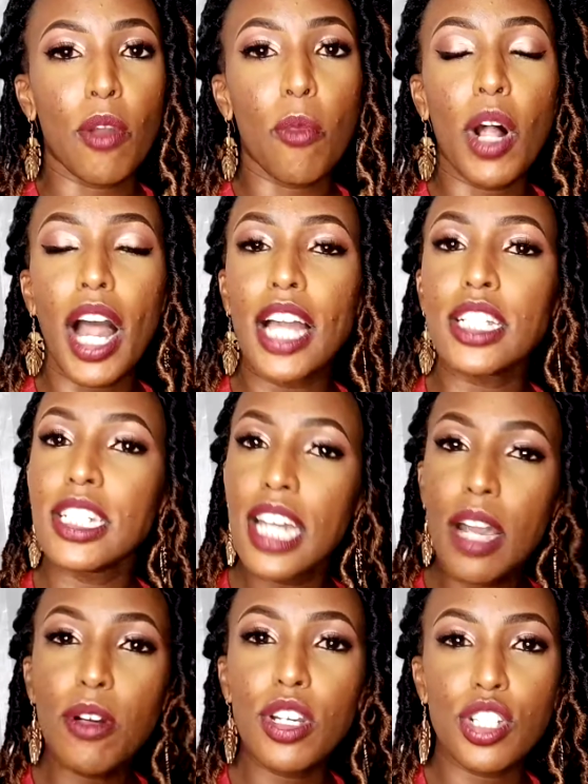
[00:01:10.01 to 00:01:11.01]
Well, today
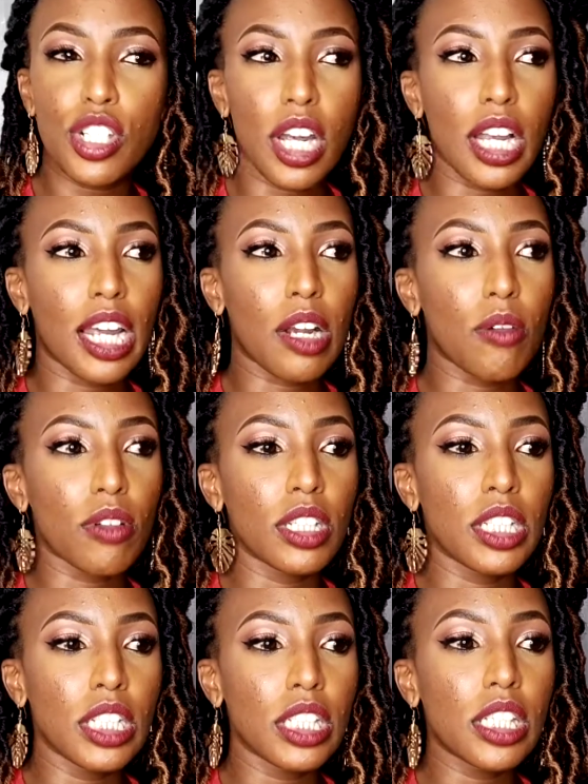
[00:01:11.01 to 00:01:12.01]
I want to share like
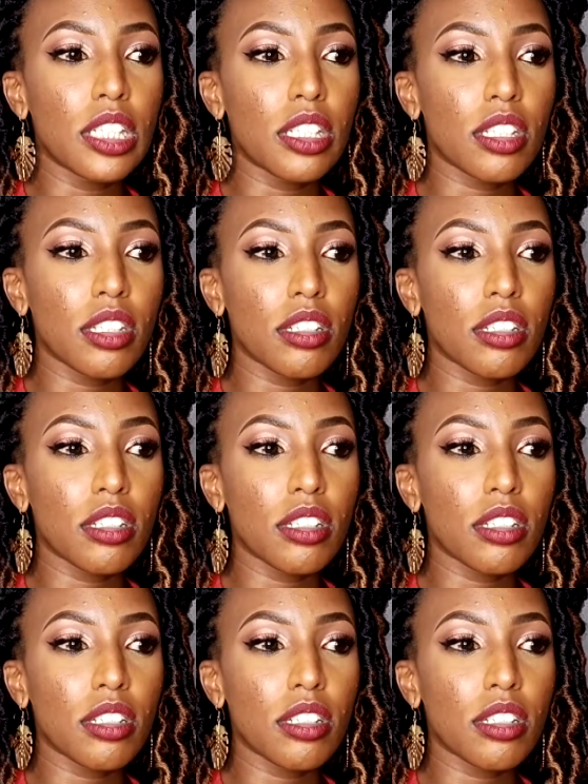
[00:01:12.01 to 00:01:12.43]
this